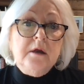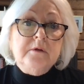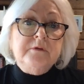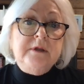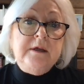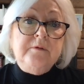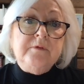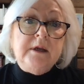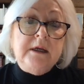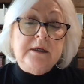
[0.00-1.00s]
It
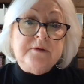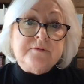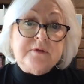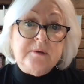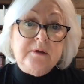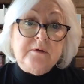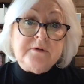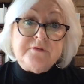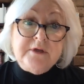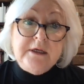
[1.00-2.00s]
is the
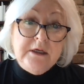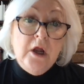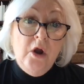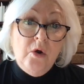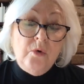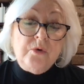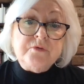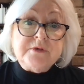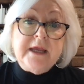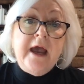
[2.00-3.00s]
CEO
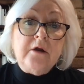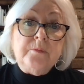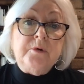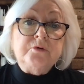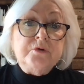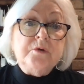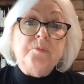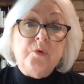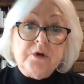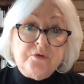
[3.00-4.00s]
who's accountable to the
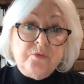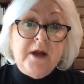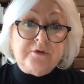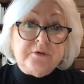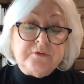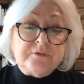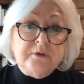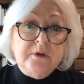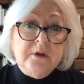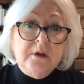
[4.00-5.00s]
board of directors.
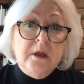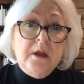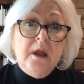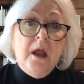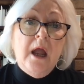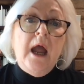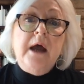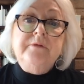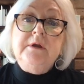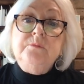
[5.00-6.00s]

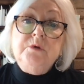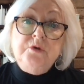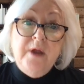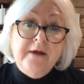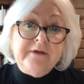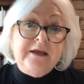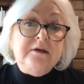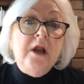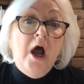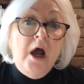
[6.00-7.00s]
And then when you have a
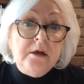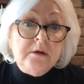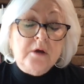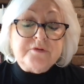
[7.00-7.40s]
nonprofit,